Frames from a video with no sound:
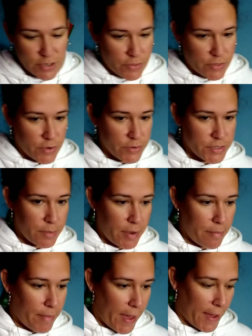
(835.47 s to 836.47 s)
so those are
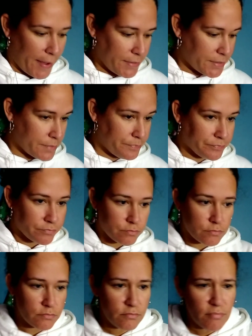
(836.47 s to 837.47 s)
my bags.
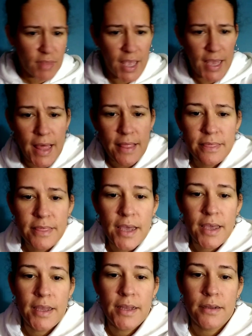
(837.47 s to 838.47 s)
And
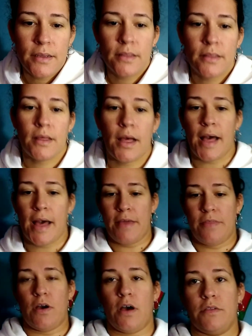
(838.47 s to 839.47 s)
then
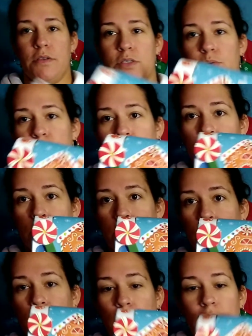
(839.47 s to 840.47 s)
I thought this was
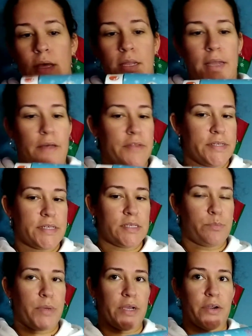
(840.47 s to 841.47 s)
adorable. Now this
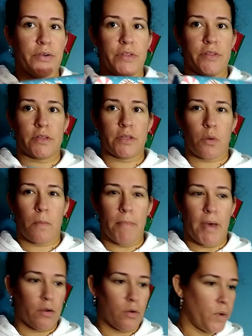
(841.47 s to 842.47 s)
is bigger than the little
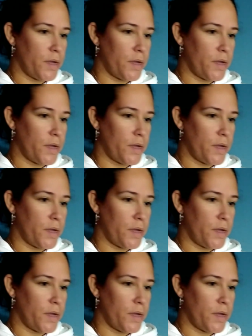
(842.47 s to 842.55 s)
metal